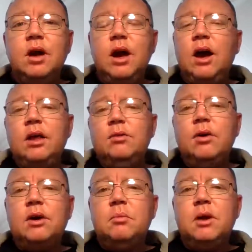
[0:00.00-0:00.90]
I highly
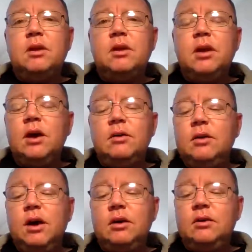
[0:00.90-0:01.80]
recommend it.
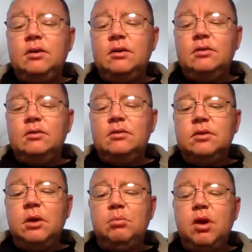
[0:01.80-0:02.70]

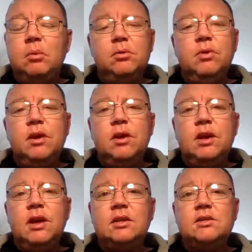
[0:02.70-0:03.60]
I'll probably read it
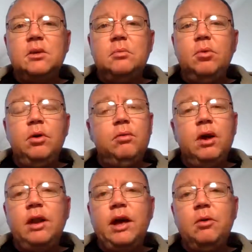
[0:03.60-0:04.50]
again at some point.
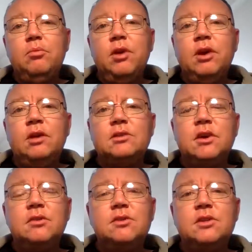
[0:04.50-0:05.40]
Right now I'm reading his
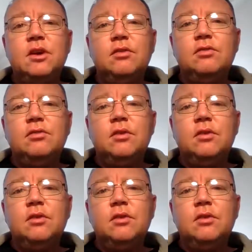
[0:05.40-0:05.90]
other stuff.